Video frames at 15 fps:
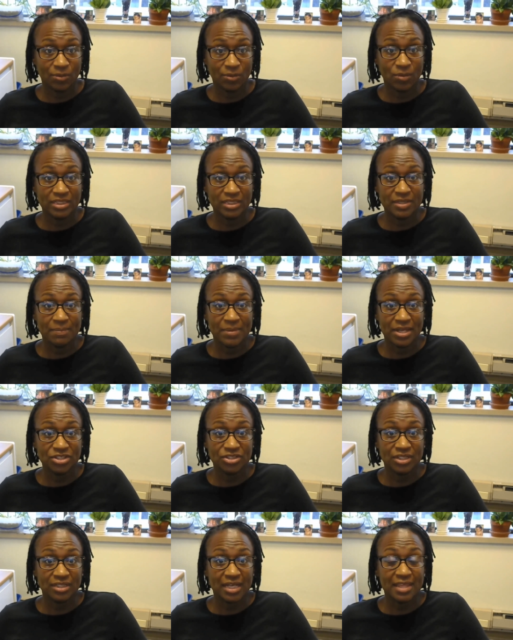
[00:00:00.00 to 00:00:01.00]
I wanted to
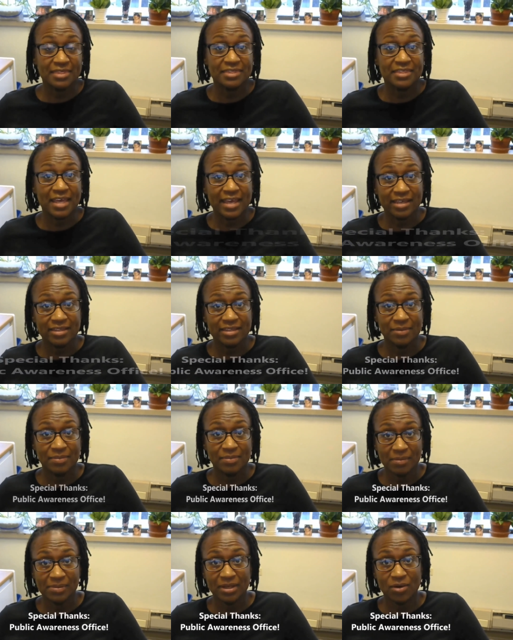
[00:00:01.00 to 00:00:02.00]
mention and thank the
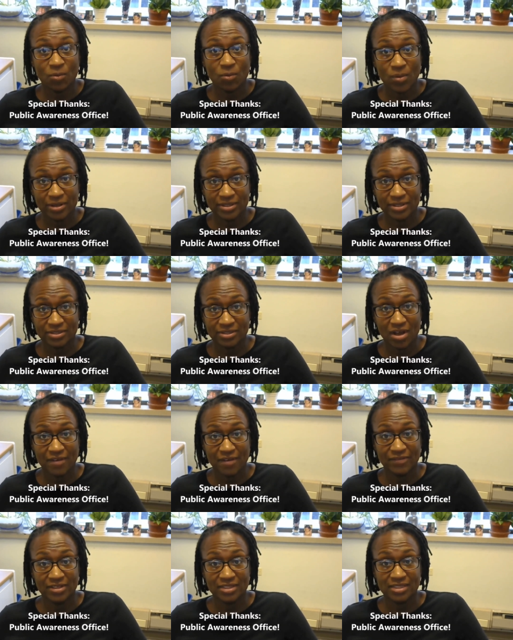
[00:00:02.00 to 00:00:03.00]
Public Awareness
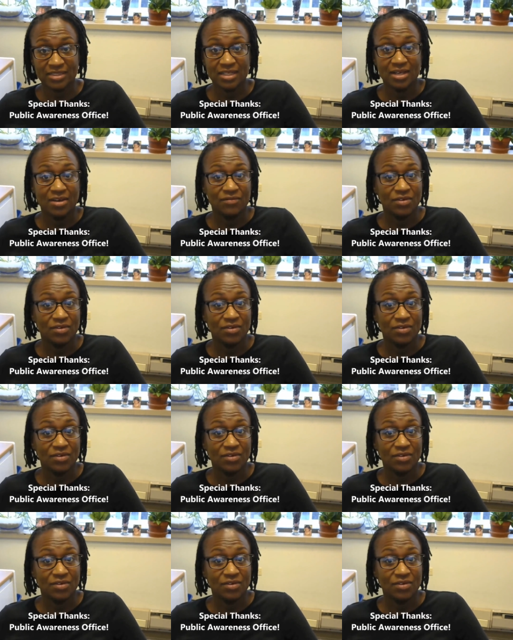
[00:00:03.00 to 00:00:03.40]
Office